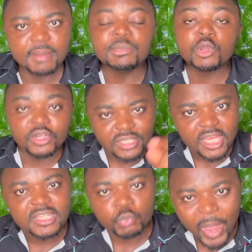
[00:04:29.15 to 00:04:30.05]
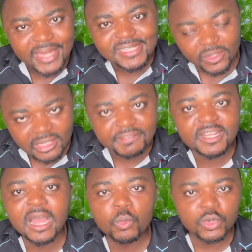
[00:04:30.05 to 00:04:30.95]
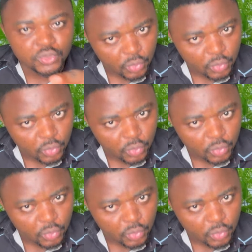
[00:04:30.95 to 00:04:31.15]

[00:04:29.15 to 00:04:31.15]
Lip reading: Because when South Africa was